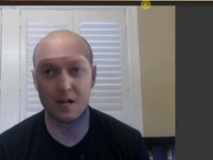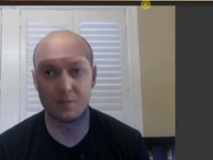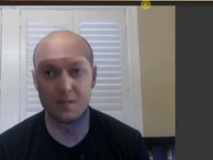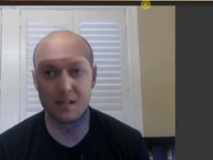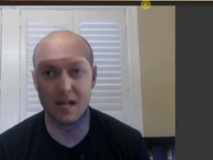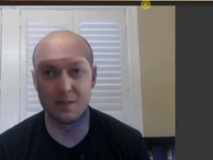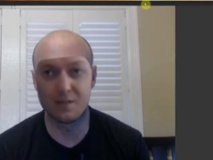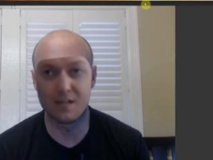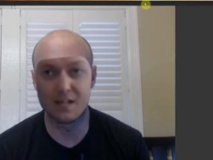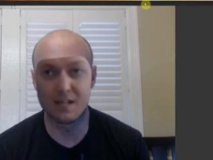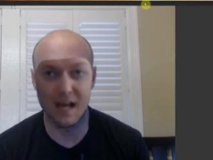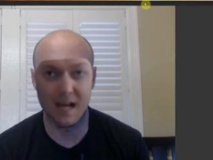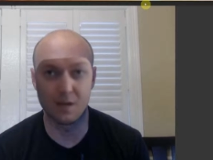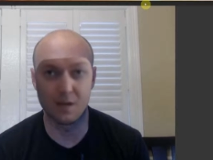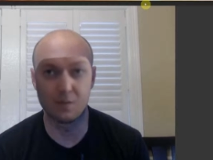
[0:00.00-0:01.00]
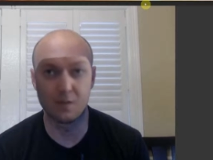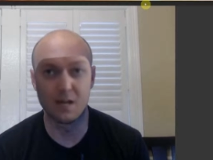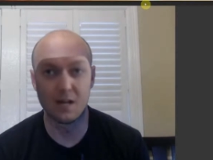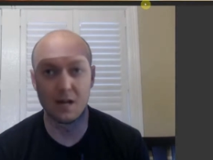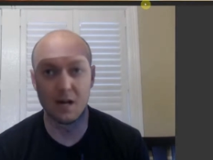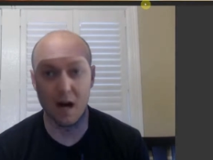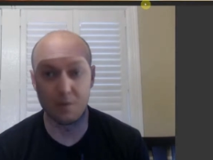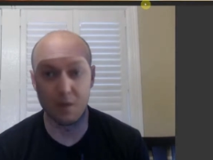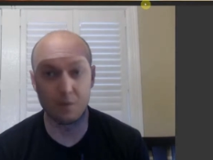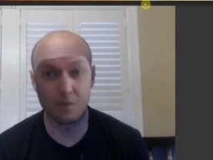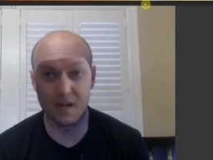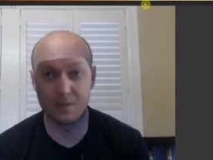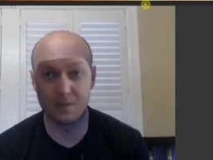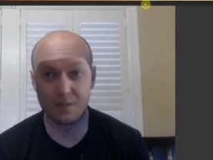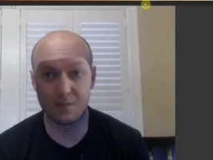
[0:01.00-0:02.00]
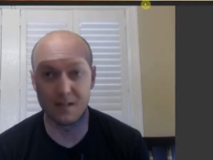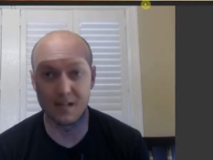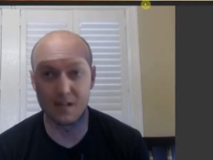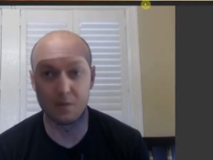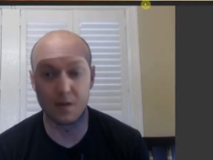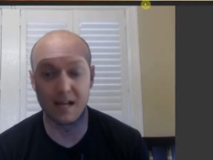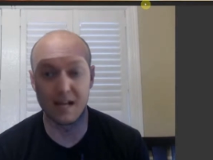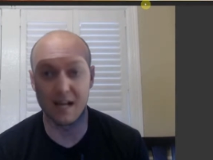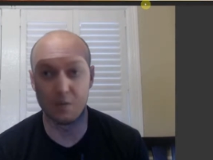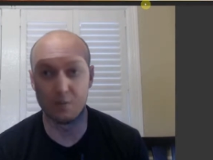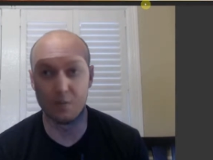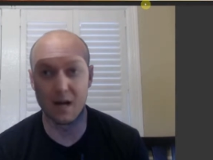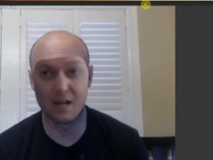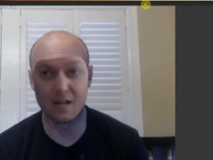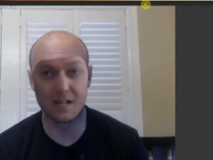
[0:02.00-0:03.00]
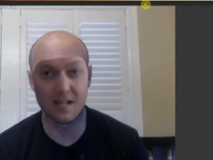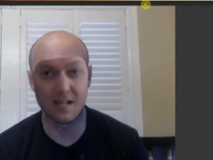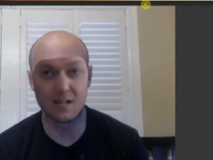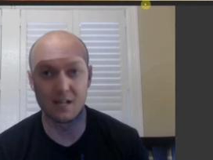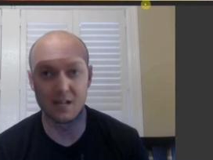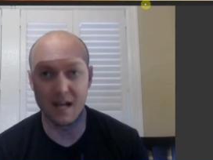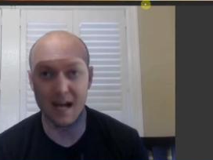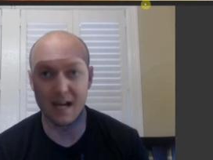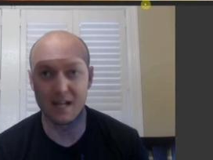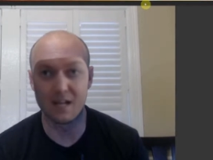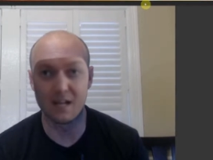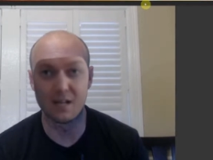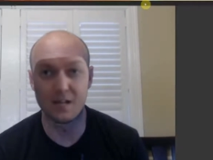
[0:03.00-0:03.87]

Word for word: It rubs the lotion on its skin. It does this whenever it's told.